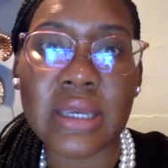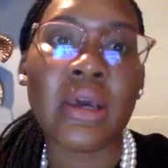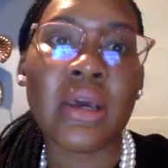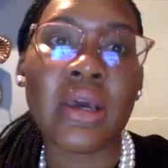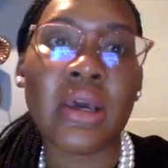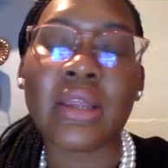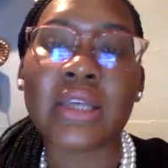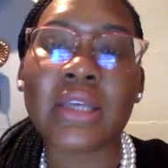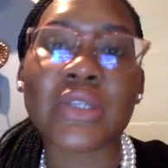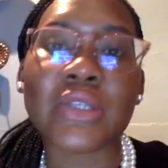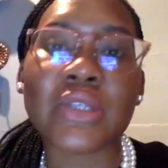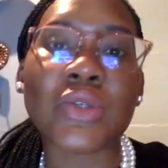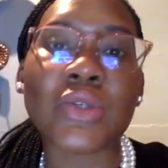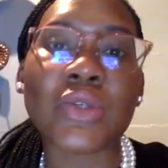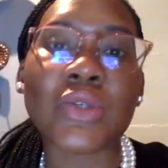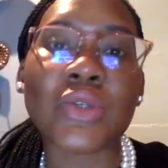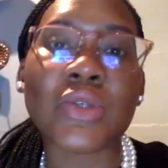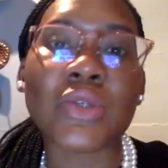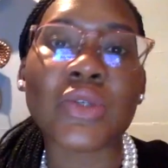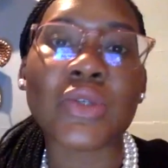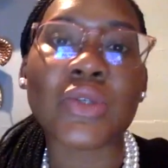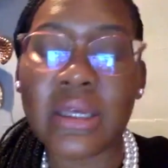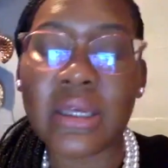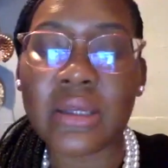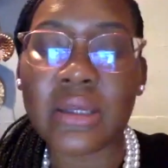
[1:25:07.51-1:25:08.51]
There's no
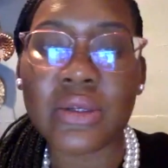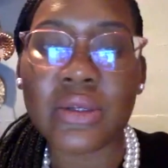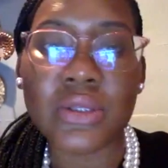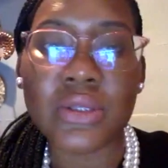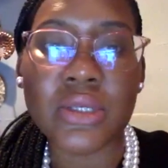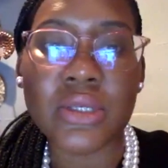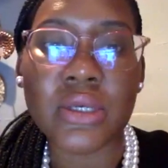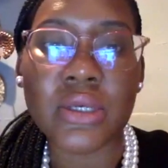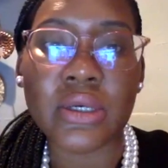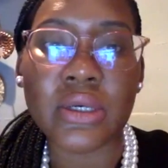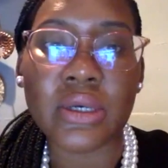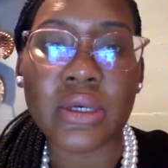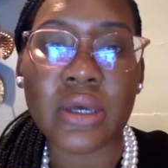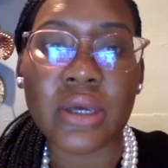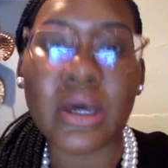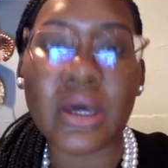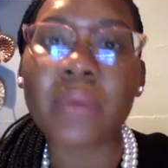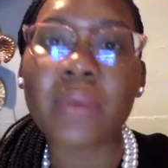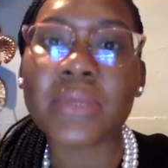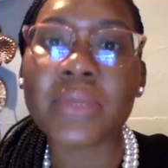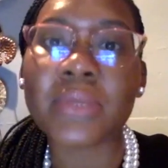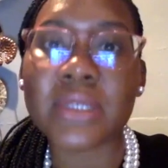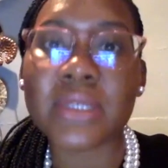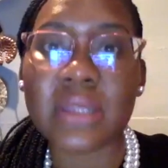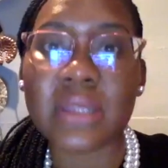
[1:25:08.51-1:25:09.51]
need to
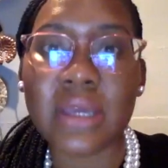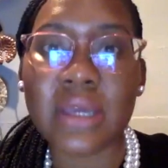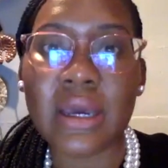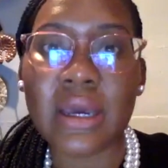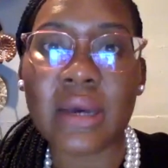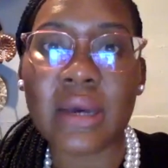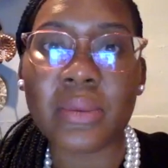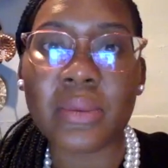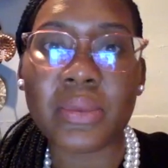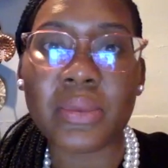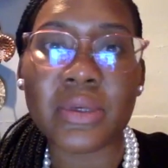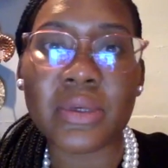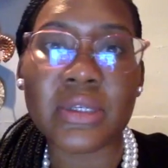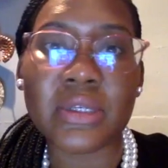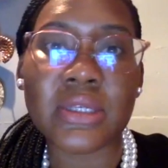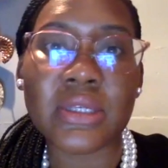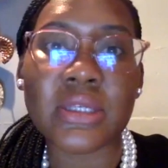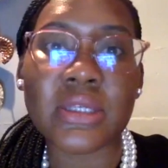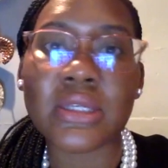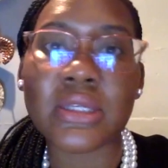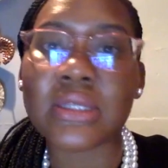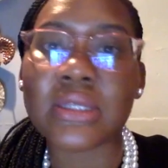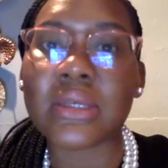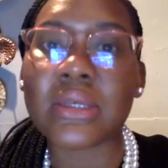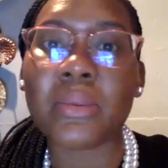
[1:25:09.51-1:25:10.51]
come to the campus
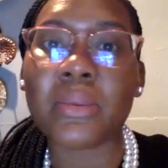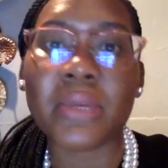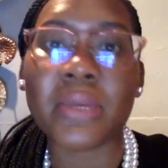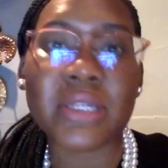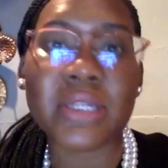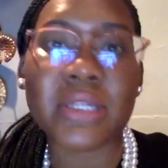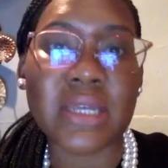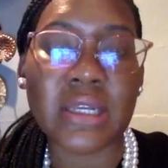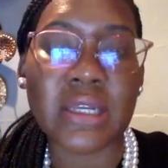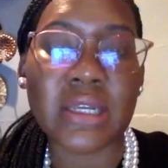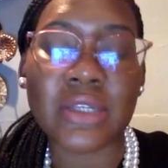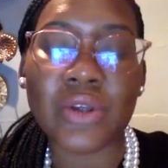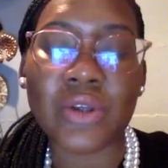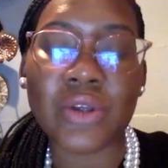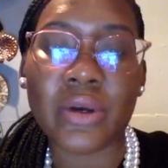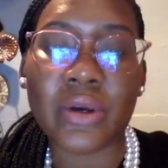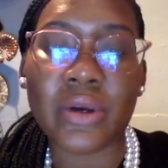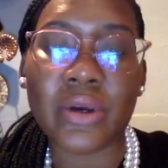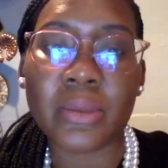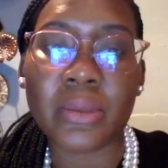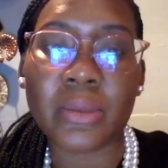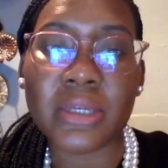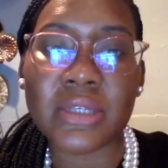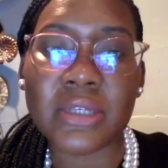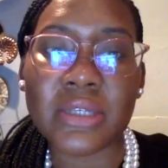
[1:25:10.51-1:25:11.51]
to submit any
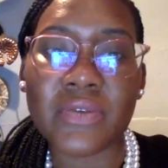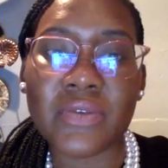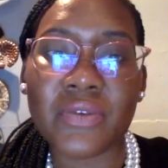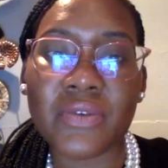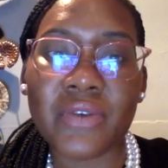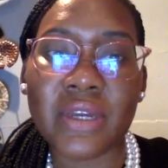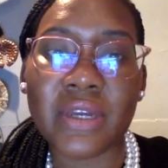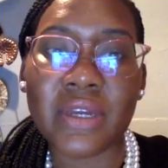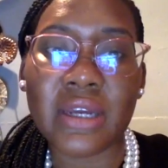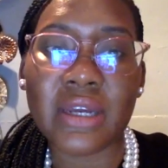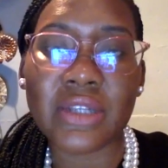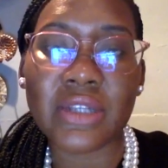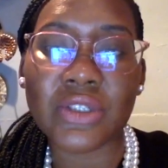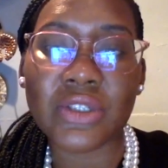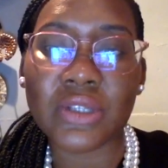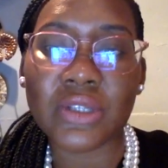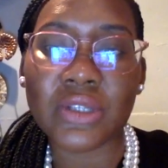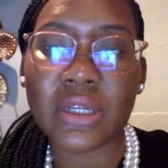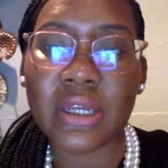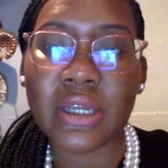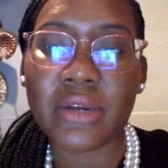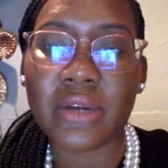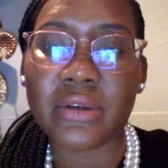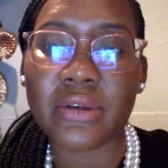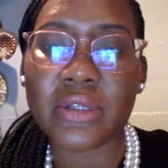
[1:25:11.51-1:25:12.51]
documents for financial
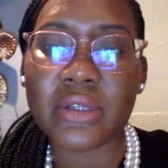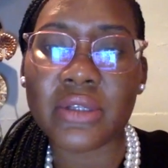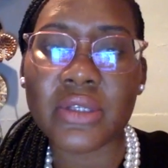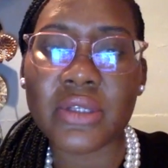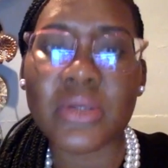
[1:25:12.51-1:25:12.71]
clearance.